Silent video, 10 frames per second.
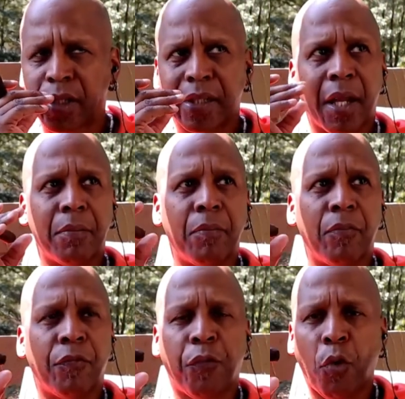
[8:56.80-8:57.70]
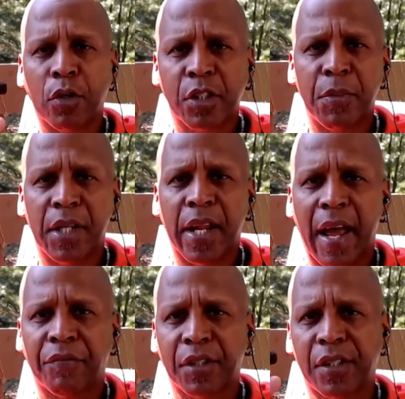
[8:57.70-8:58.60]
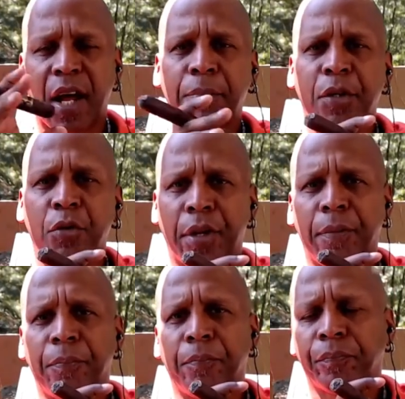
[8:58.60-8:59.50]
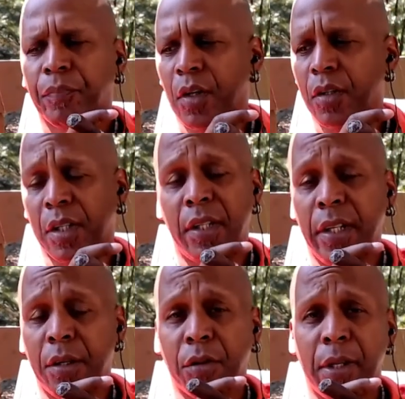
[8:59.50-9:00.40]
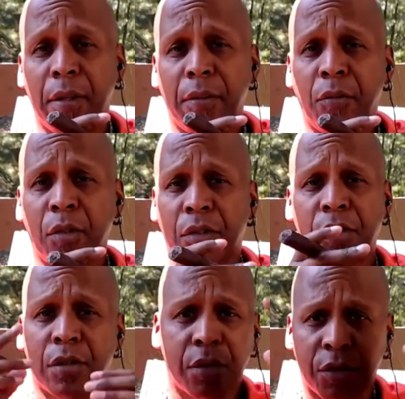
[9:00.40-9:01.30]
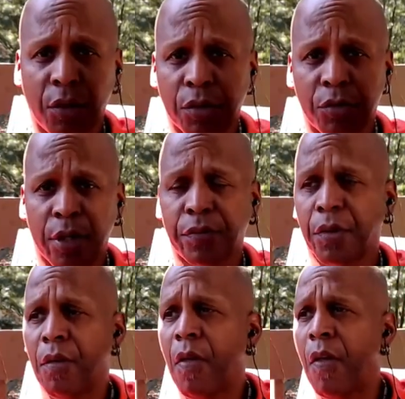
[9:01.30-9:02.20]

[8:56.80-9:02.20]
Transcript: that forced me to have to stop doing it because it literally was so stressful.